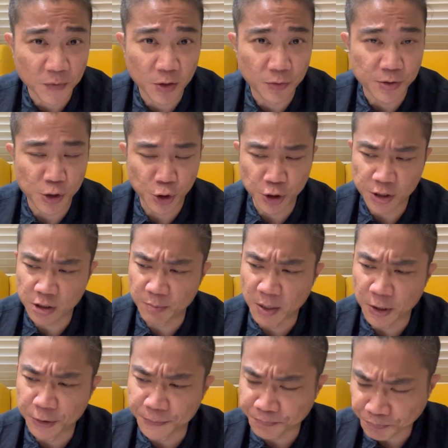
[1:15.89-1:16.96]
You know, it's just
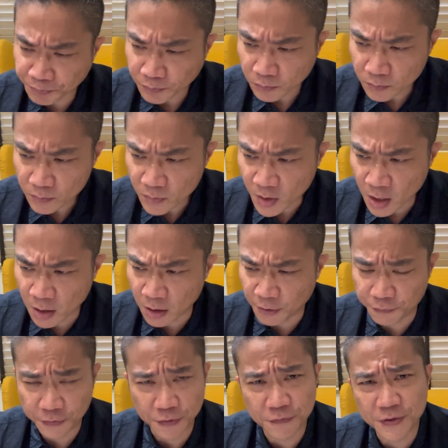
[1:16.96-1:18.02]
about
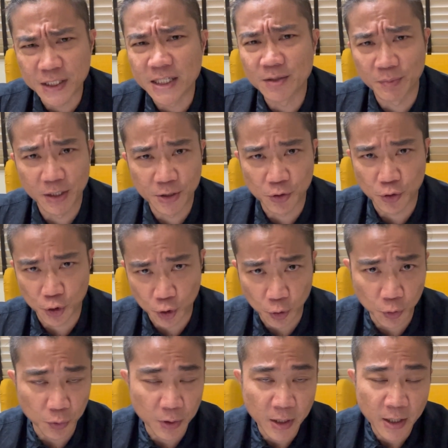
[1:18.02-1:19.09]
15 minutes or
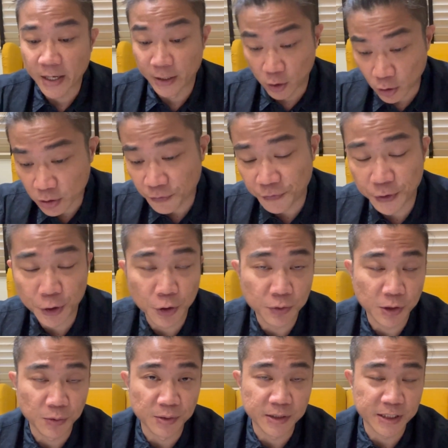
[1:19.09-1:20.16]
so, and on the video
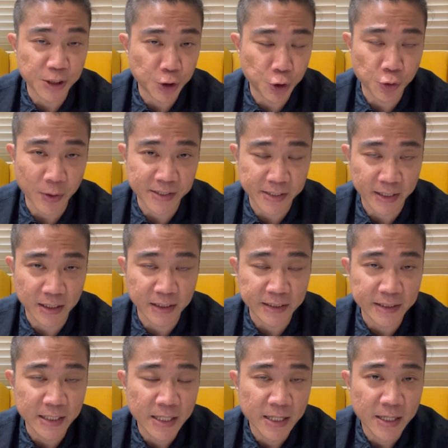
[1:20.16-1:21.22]
they will teach you
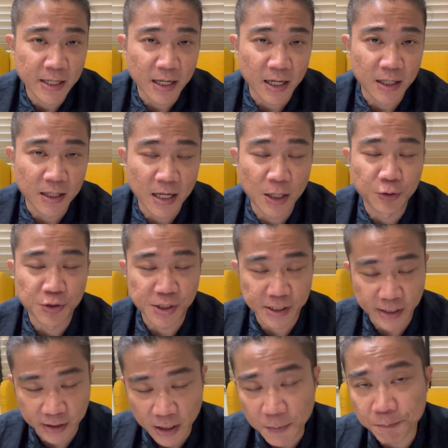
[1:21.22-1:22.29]
exactly how to
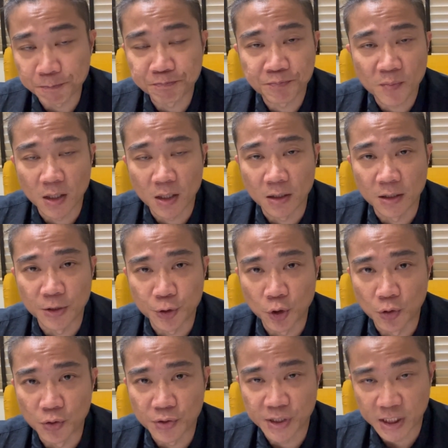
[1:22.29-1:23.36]
set up
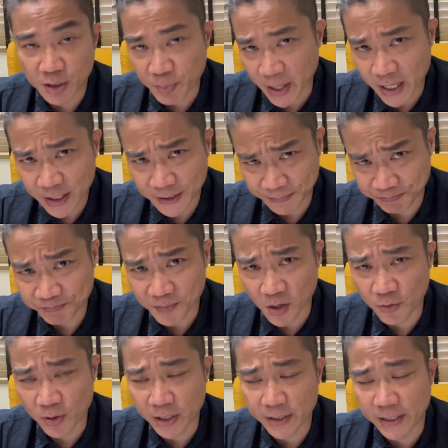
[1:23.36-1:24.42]
your CPAT,
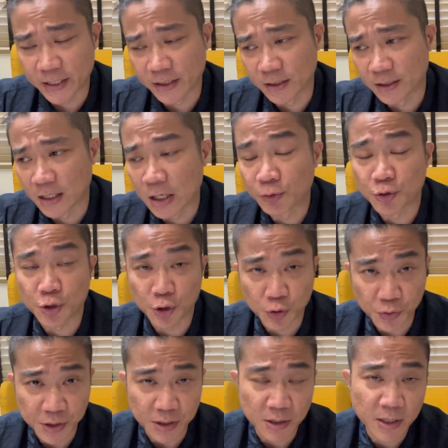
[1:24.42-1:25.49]
all right, and how to
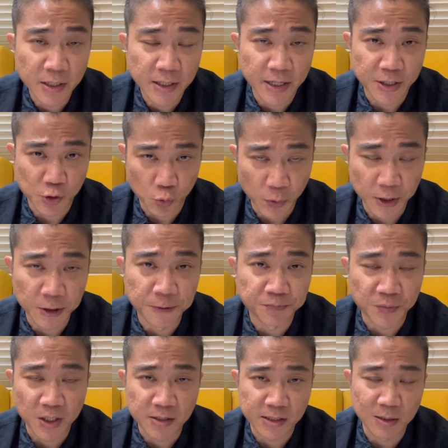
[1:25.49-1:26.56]
use it as well,
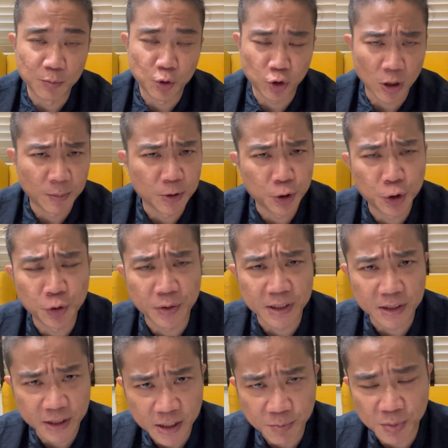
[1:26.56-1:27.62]
some
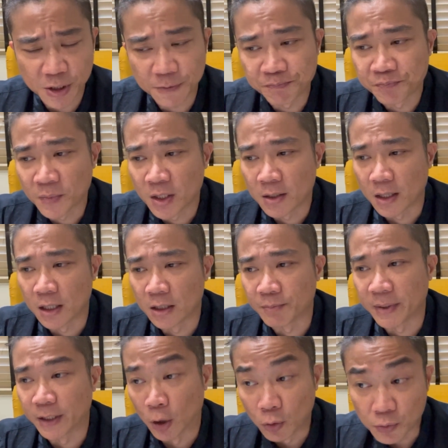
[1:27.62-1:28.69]
troubleshooting tips,
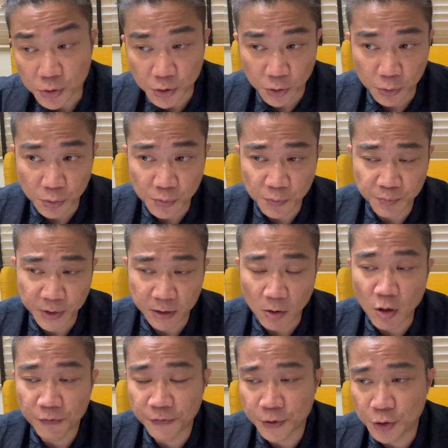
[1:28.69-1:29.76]
and also they'll
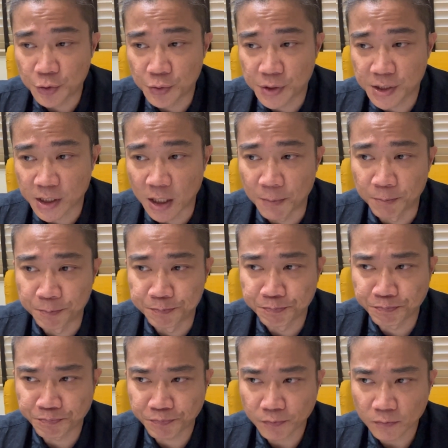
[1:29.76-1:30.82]
offer you
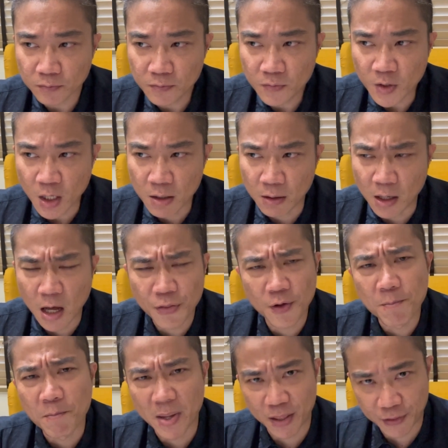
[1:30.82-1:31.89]
some other
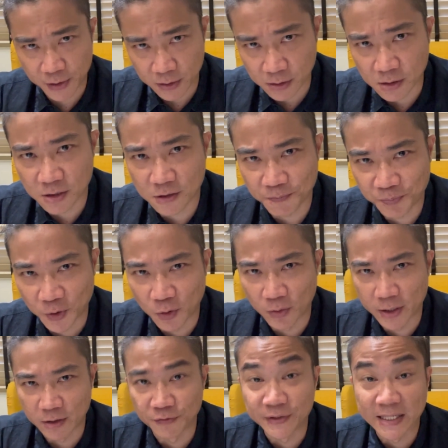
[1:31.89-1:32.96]
methods, all
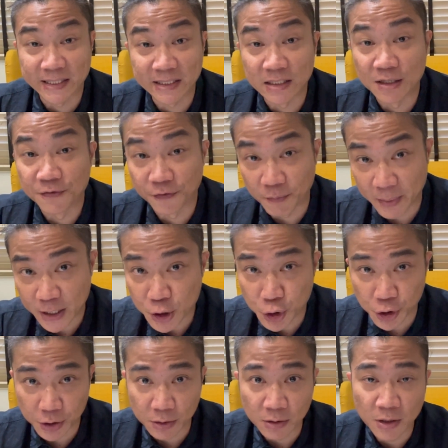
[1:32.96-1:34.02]
right, of getting
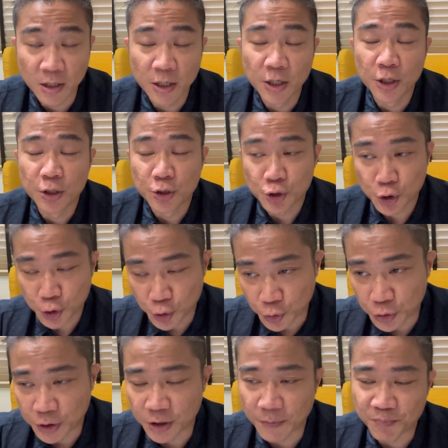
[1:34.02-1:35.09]
information
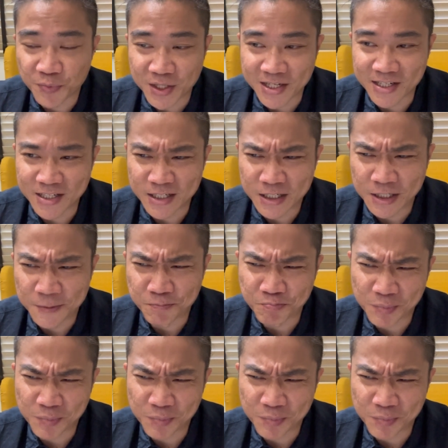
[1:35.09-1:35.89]
should the